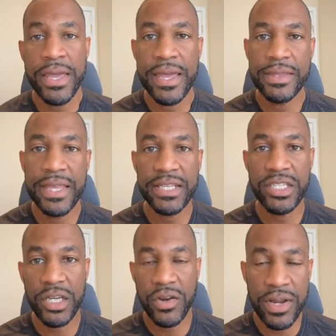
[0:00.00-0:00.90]
And
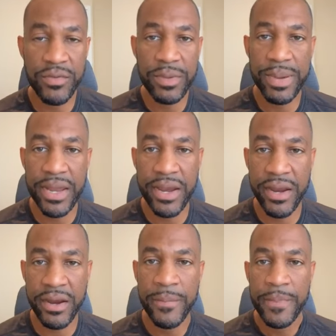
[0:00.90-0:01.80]
thanks to credit
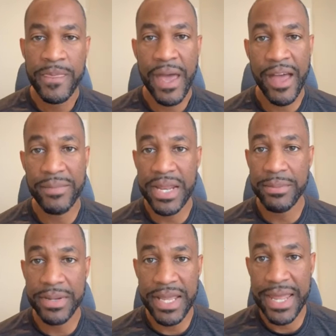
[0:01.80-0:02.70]
repair, I've been
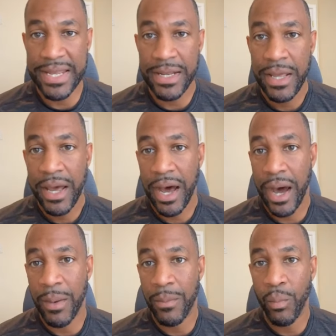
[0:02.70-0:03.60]
able to get it
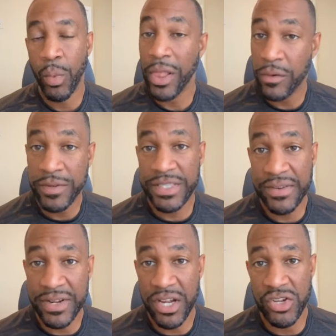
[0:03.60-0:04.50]
um, well over
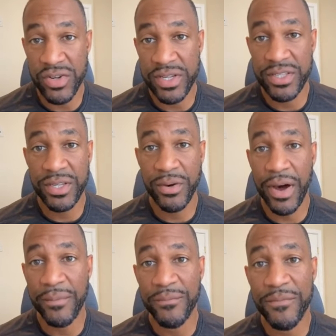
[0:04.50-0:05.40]
seven hundred. So
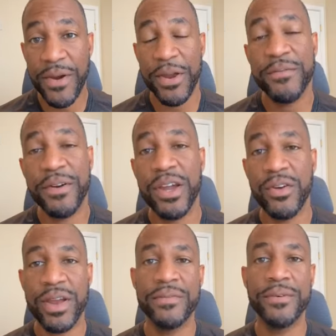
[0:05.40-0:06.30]
I'm very, very
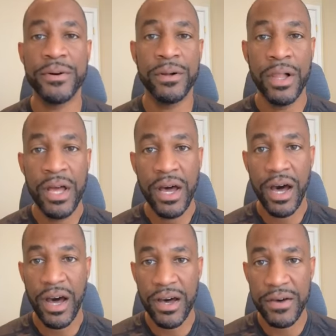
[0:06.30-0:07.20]
grateful
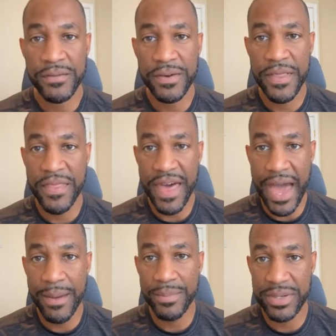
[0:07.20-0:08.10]
of
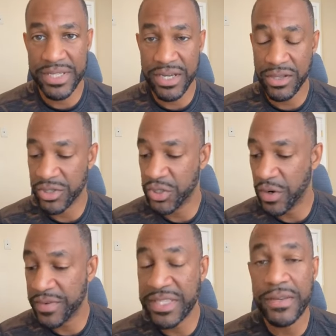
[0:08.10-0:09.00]
that particular
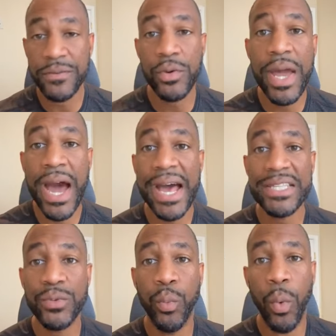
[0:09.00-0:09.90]
service. If you
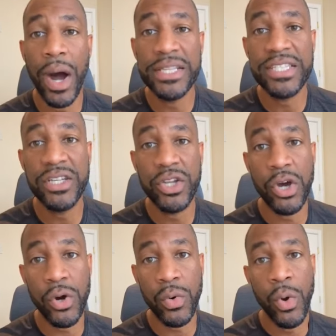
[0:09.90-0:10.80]
guys want to
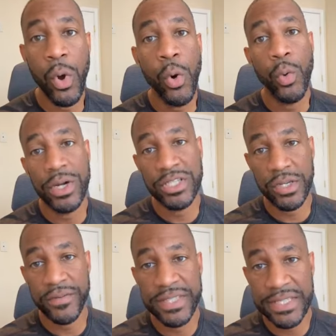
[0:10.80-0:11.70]
know what
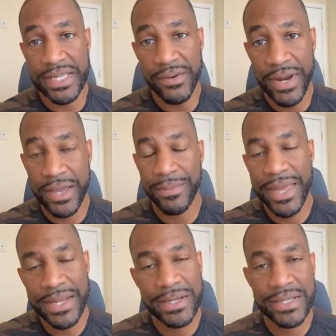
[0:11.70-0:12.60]
services I
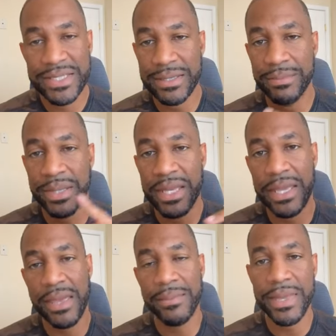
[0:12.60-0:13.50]
recommend, simply
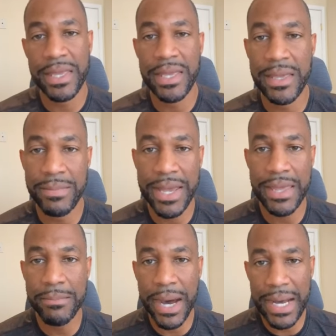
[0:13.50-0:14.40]
hit me in my
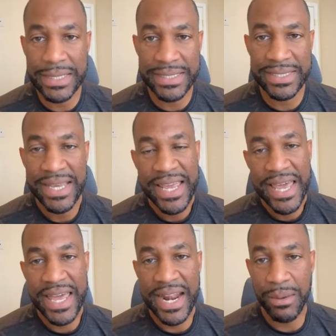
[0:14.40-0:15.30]
inbox
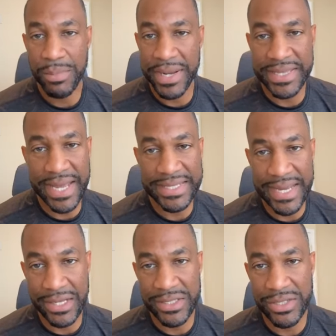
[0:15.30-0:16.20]
and I'll break that
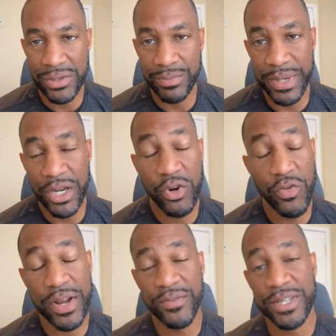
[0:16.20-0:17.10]
down to you. But
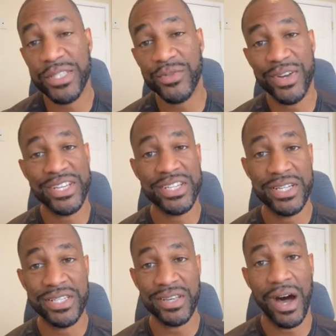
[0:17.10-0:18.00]
credit
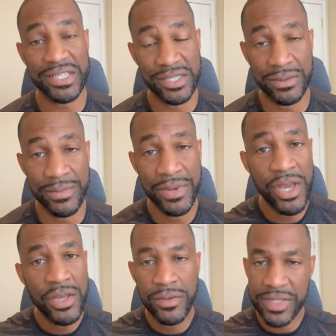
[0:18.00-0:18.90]
restoration is awesome.
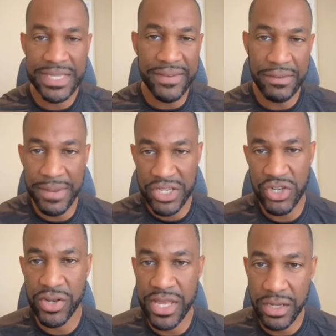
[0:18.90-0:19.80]
You just have to make
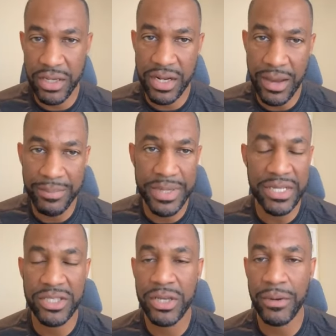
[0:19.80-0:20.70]
sure you get a good
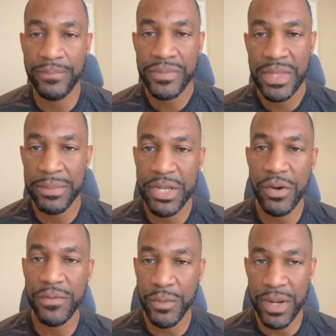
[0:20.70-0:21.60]
company. So let me
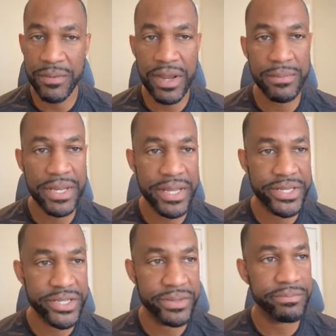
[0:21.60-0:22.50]
know if you want a
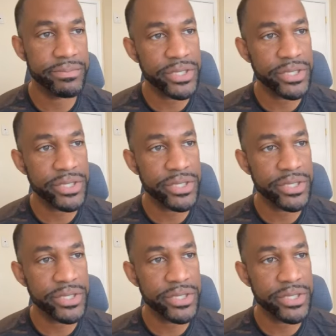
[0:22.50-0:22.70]
recommendation.